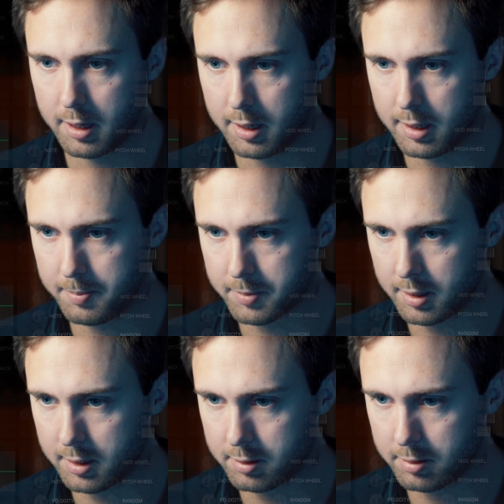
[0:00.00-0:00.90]
And I'm
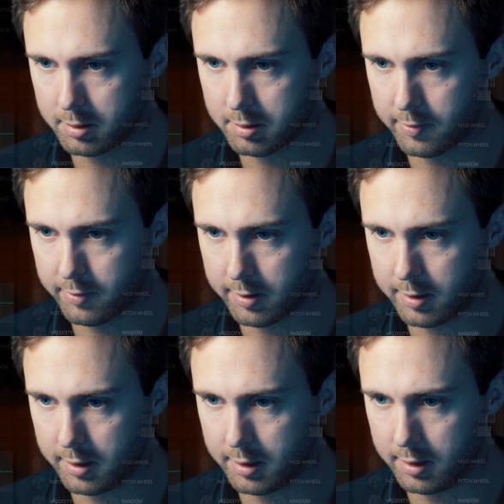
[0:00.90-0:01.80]
gonna do it
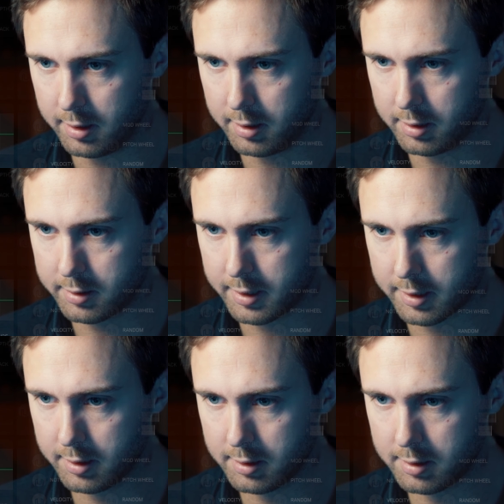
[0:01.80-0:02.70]
for
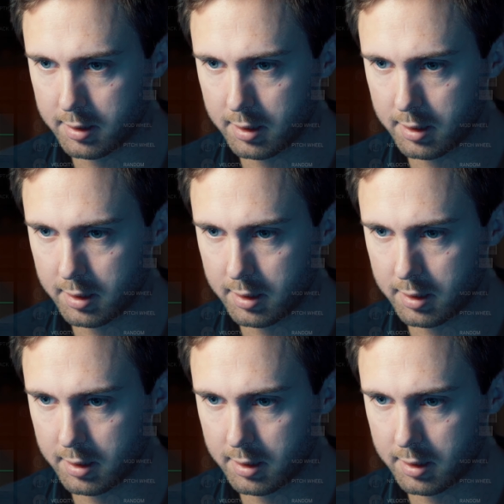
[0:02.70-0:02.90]
seconds.